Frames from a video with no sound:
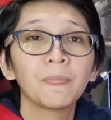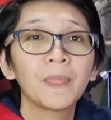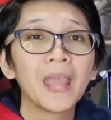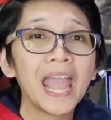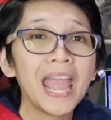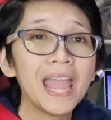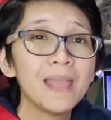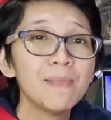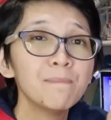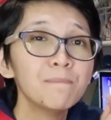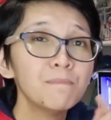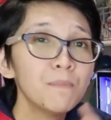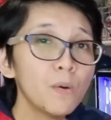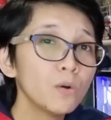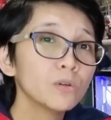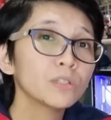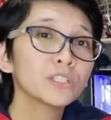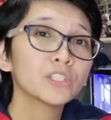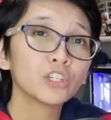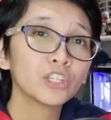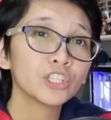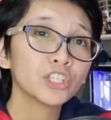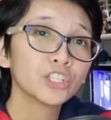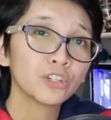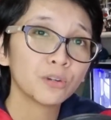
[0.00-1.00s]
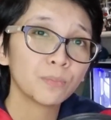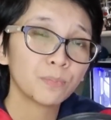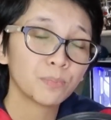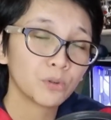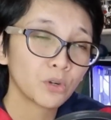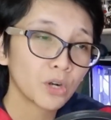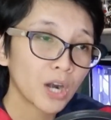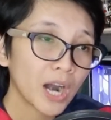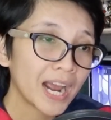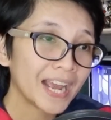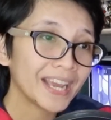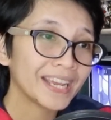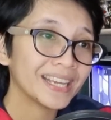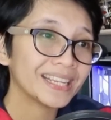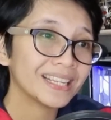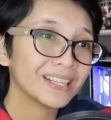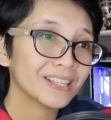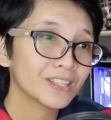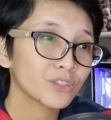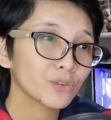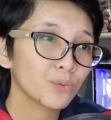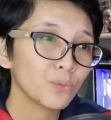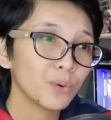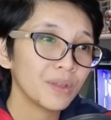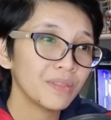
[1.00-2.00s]
And most are
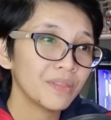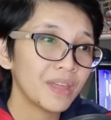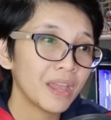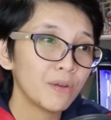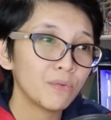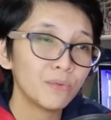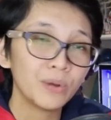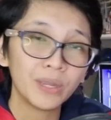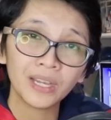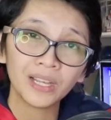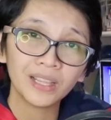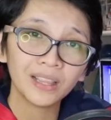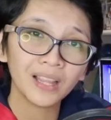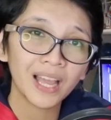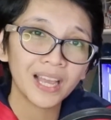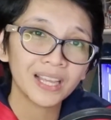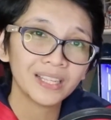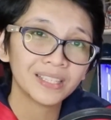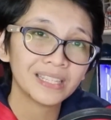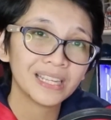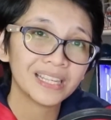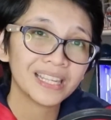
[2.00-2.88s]
surprised when they realize